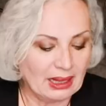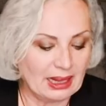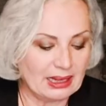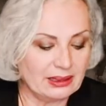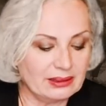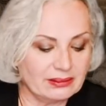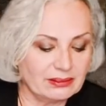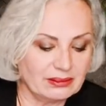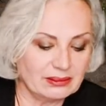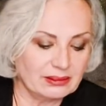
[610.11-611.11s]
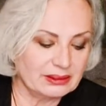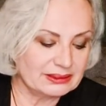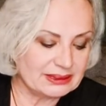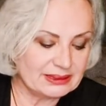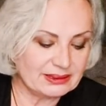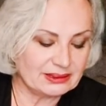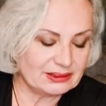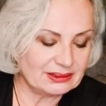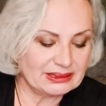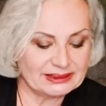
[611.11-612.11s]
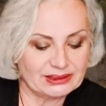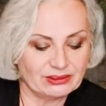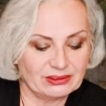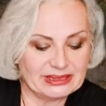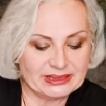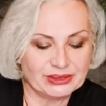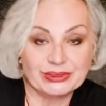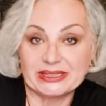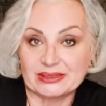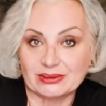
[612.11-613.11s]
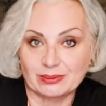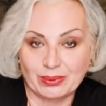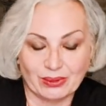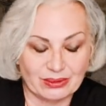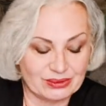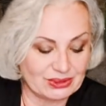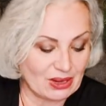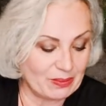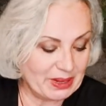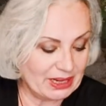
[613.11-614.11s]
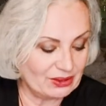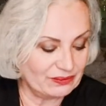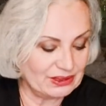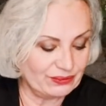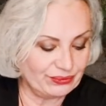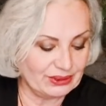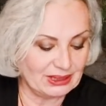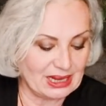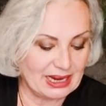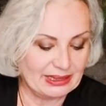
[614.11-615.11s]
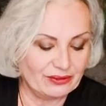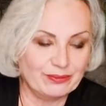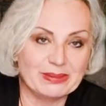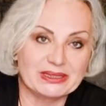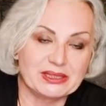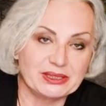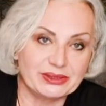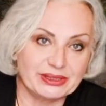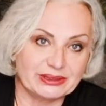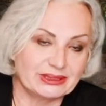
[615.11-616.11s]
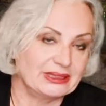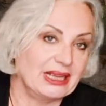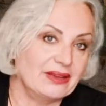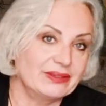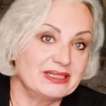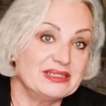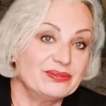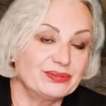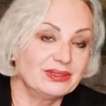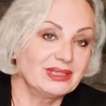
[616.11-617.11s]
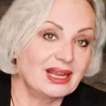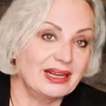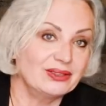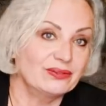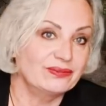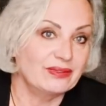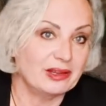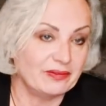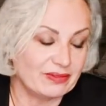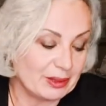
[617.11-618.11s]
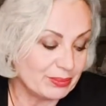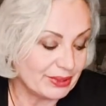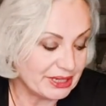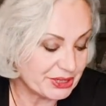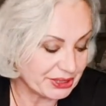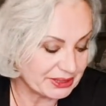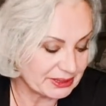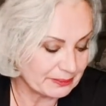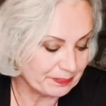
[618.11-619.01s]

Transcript: And since this, these crystal balls are made of different kind of materials, they have a different kind of vibrations.